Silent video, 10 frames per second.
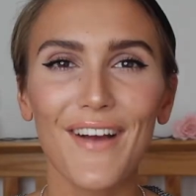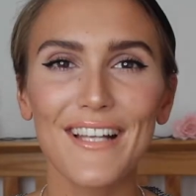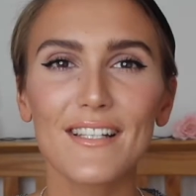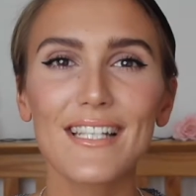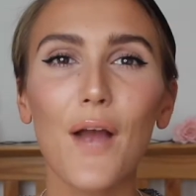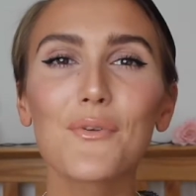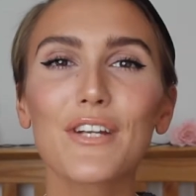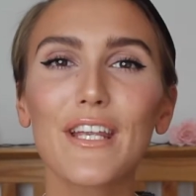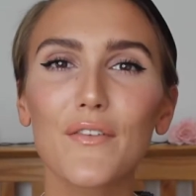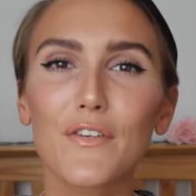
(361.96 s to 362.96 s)
as I say, I was
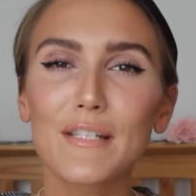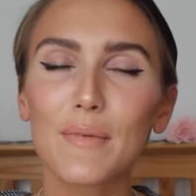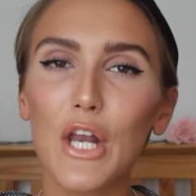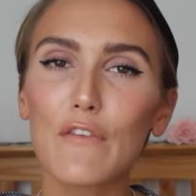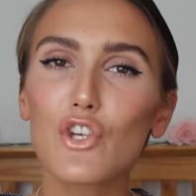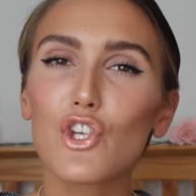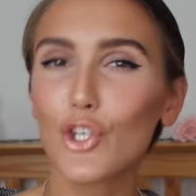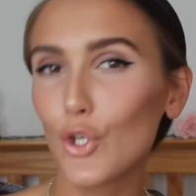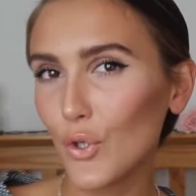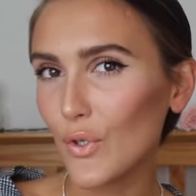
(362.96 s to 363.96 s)
looking for some kind of
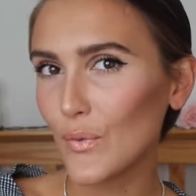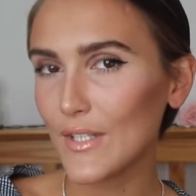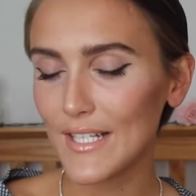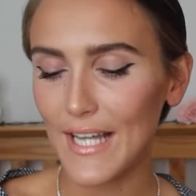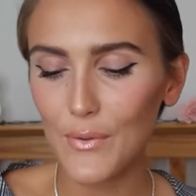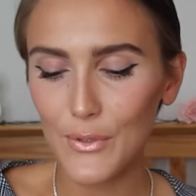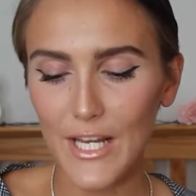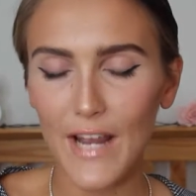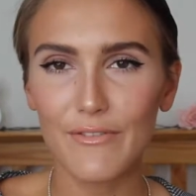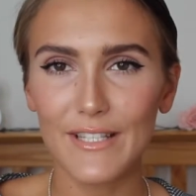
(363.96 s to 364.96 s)
shoes to
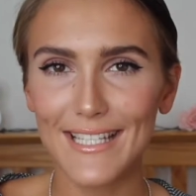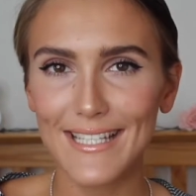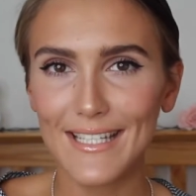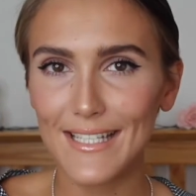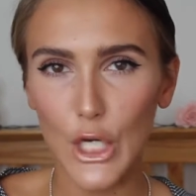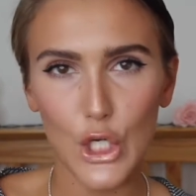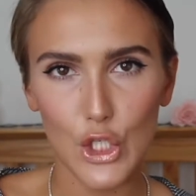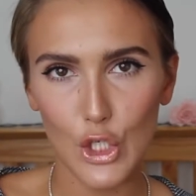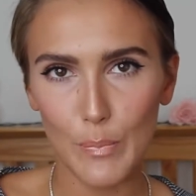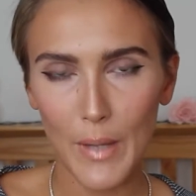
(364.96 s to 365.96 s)
also have in this designer
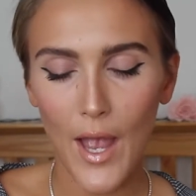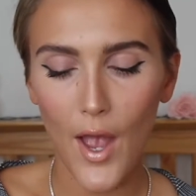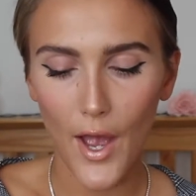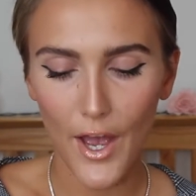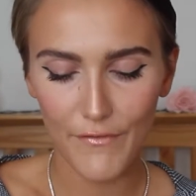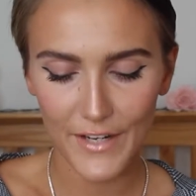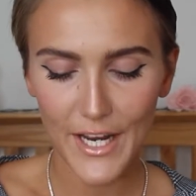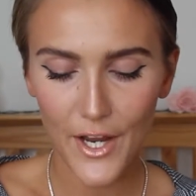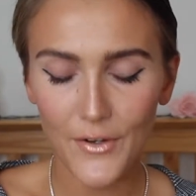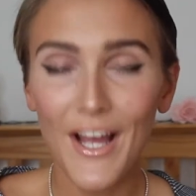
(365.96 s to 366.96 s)
dupe
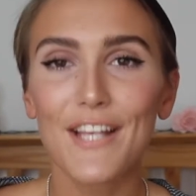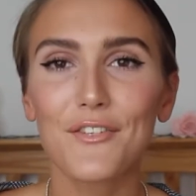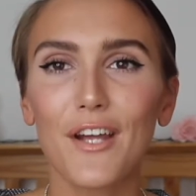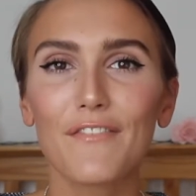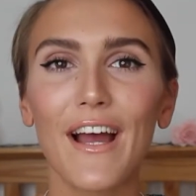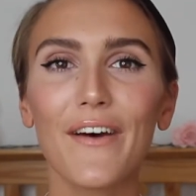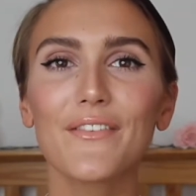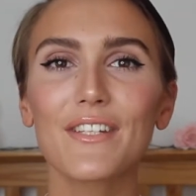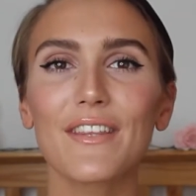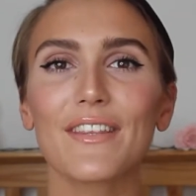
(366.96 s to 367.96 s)
video. So I
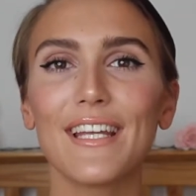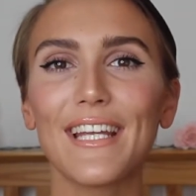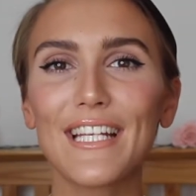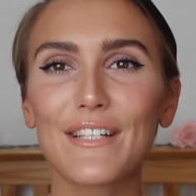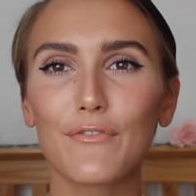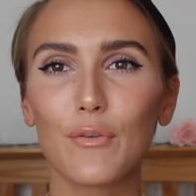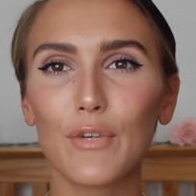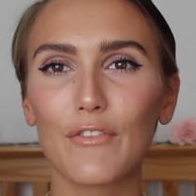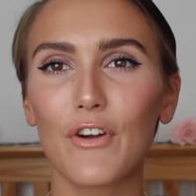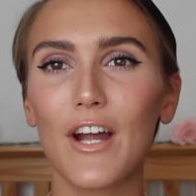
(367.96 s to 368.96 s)
found these from
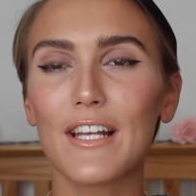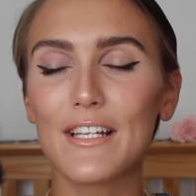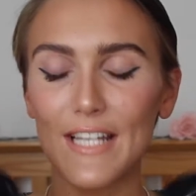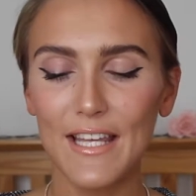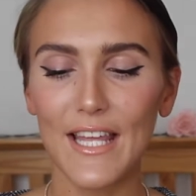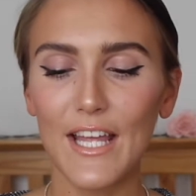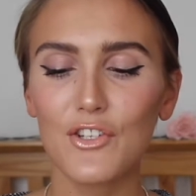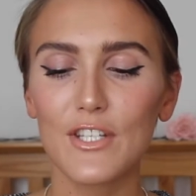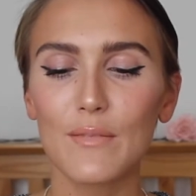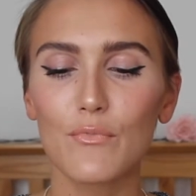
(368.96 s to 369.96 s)
River Island and they are
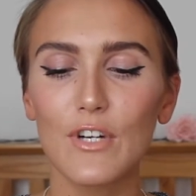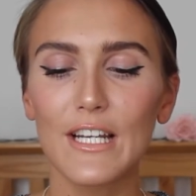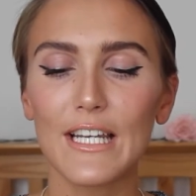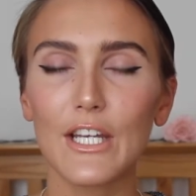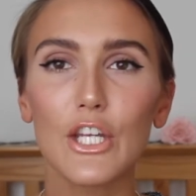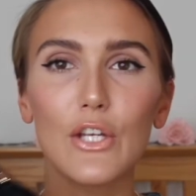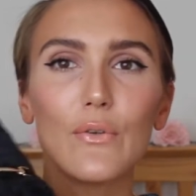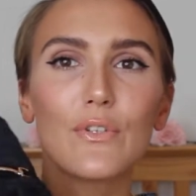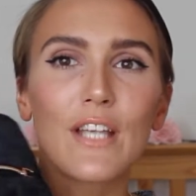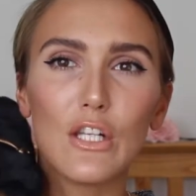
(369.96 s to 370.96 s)
just some really
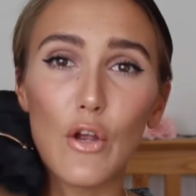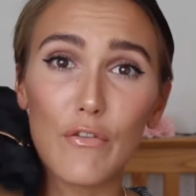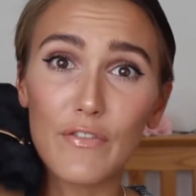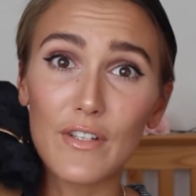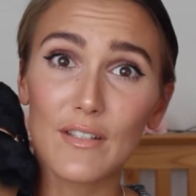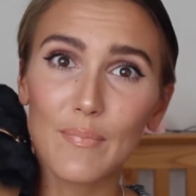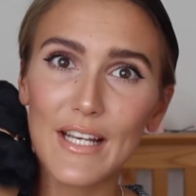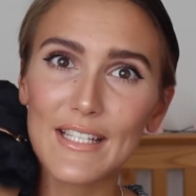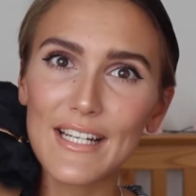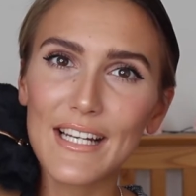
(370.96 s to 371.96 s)
cute loafers.
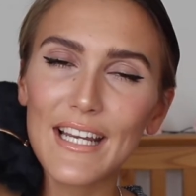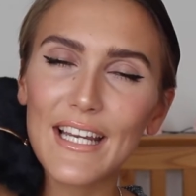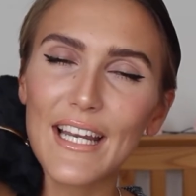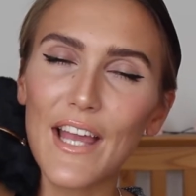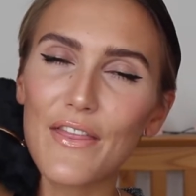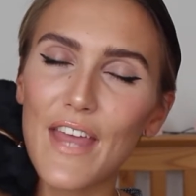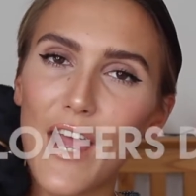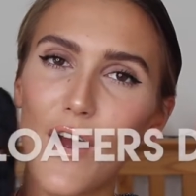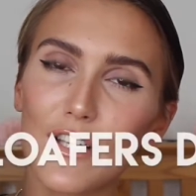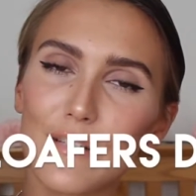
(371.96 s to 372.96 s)
Basically,
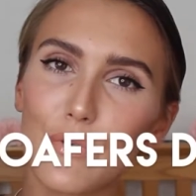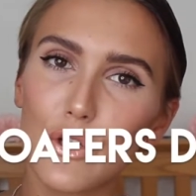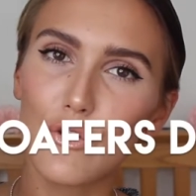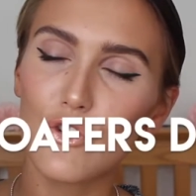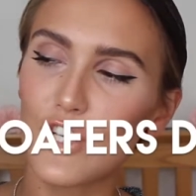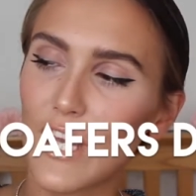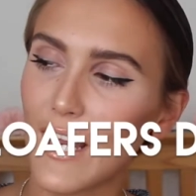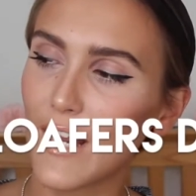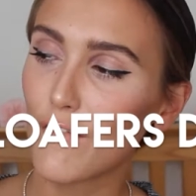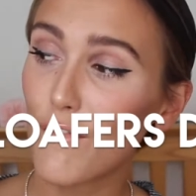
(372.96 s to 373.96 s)
there are some
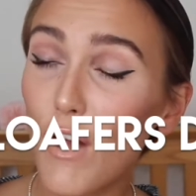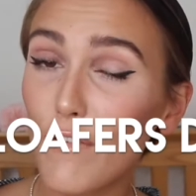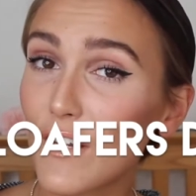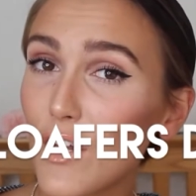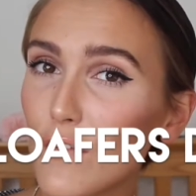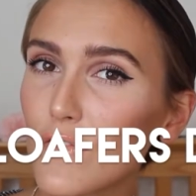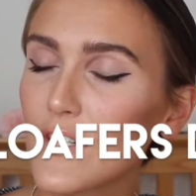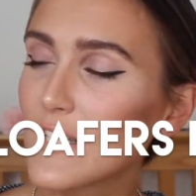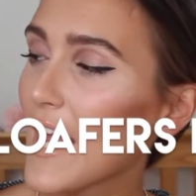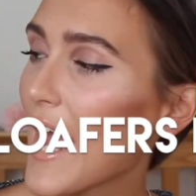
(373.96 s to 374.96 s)
Gucci fluffy
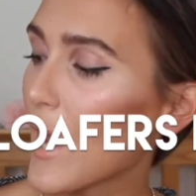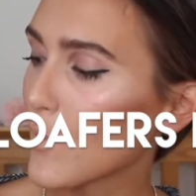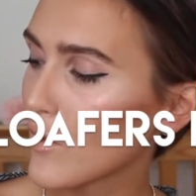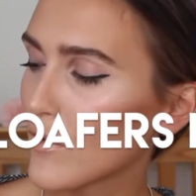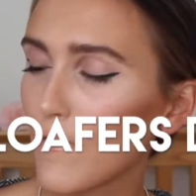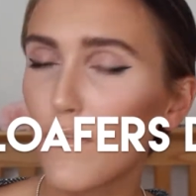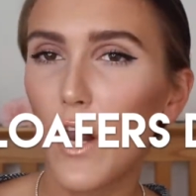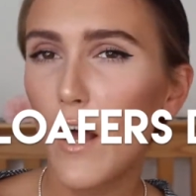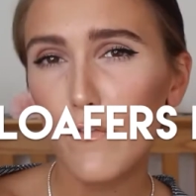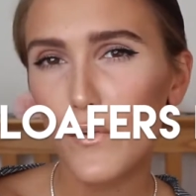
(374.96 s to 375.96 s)
loafers, and although the
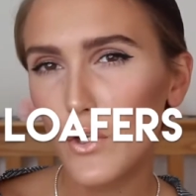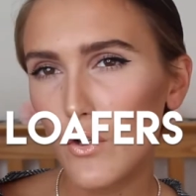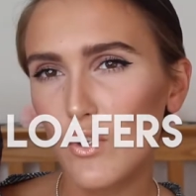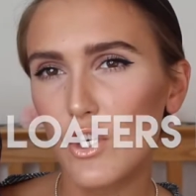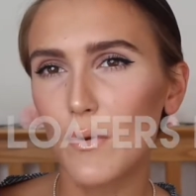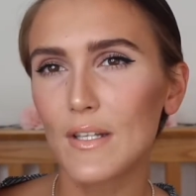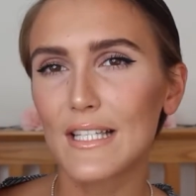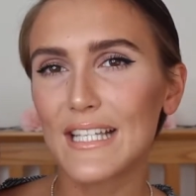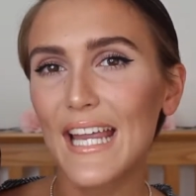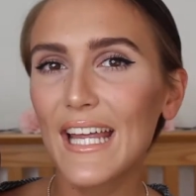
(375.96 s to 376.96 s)
fluff on the Gucci
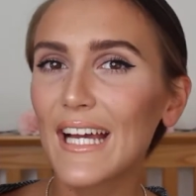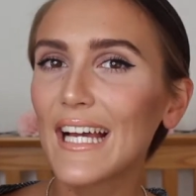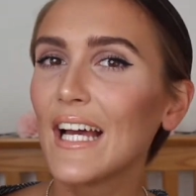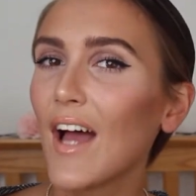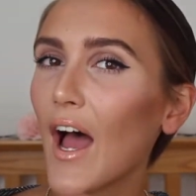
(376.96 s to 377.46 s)
ones is here